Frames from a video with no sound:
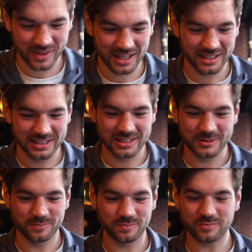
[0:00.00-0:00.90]
Yeah, no, it was
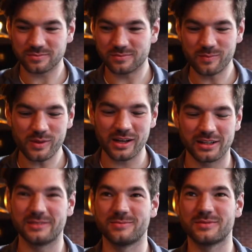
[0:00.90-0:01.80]
good. I just
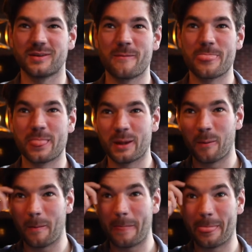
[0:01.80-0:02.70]
I think it went down the wrong
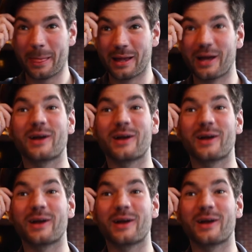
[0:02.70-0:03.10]
pipe for me.